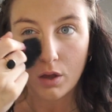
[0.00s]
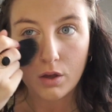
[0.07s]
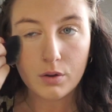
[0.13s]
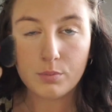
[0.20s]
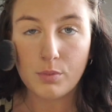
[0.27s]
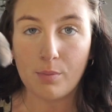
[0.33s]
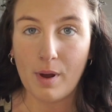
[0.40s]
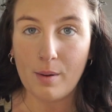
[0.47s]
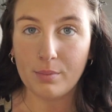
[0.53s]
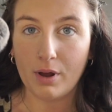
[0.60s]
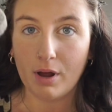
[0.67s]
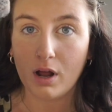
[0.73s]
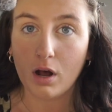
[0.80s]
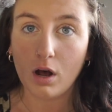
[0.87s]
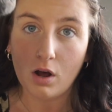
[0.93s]

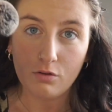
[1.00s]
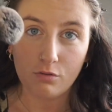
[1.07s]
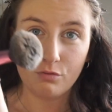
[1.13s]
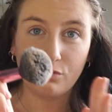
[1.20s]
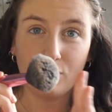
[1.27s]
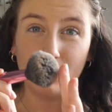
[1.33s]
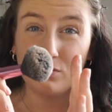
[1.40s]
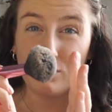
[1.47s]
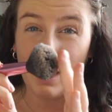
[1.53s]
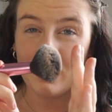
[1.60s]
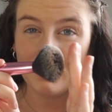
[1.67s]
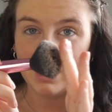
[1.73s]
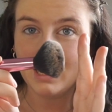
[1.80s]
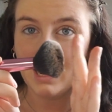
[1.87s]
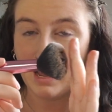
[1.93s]
Remember,
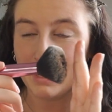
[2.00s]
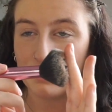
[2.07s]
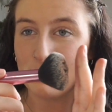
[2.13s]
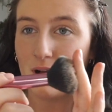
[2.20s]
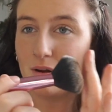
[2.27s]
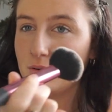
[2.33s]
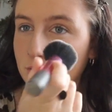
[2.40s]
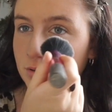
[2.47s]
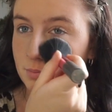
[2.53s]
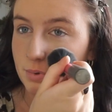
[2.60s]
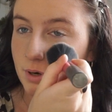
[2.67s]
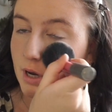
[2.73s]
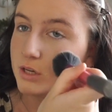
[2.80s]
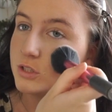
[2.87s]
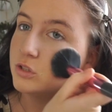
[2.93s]
very light amount on the brush,